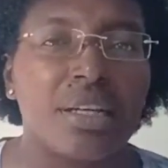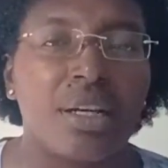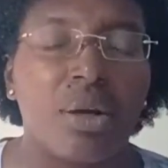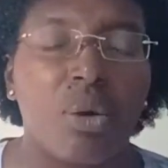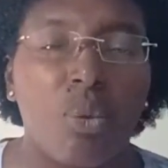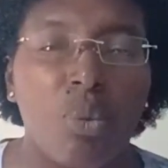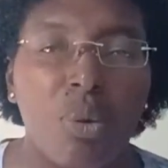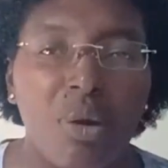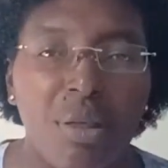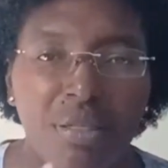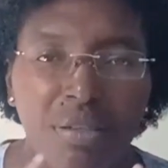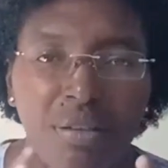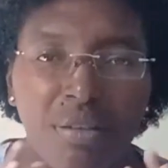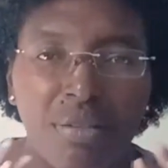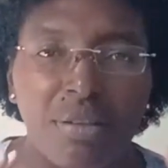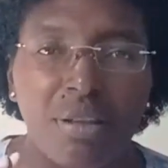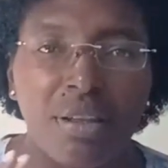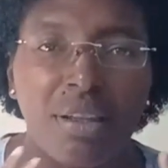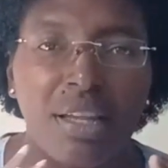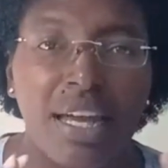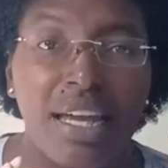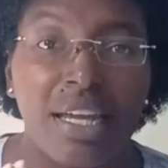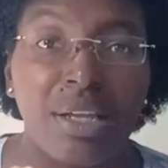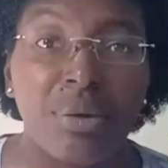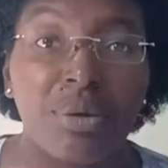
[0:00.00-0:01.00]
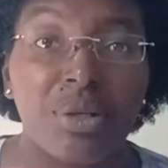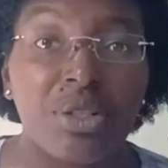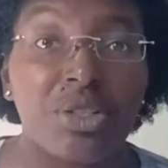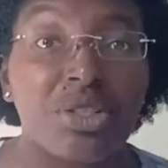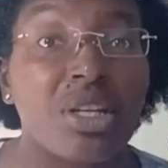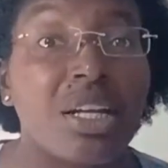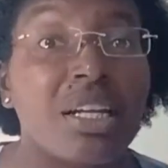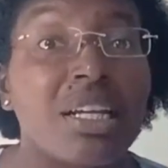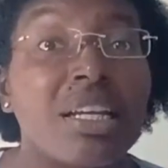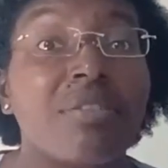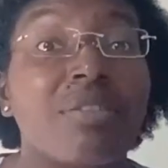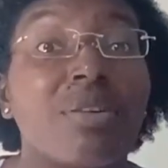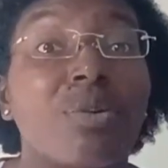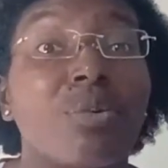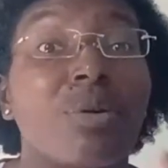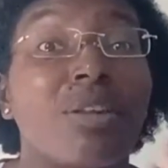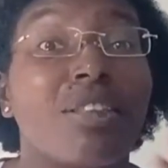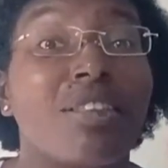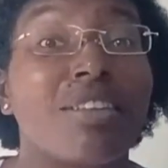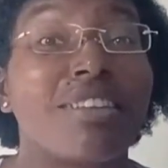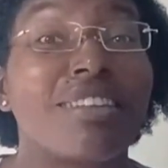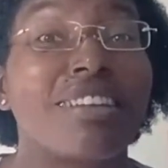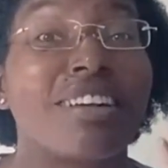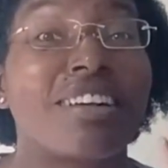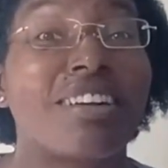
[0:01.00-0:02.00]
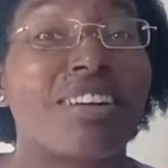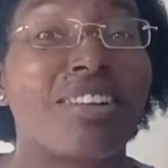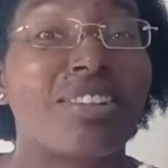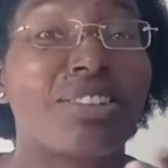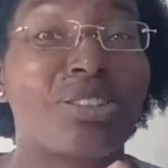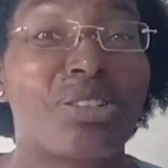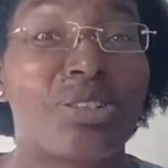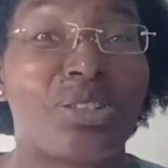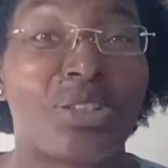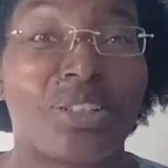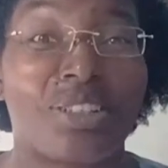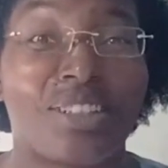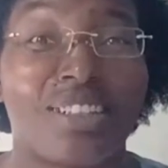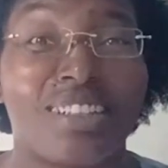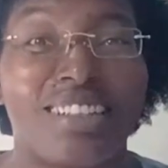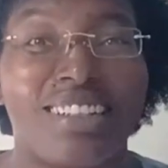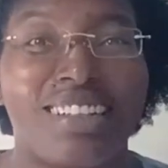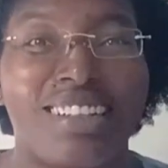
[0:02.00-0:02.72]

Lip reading: within the language and even within the culture.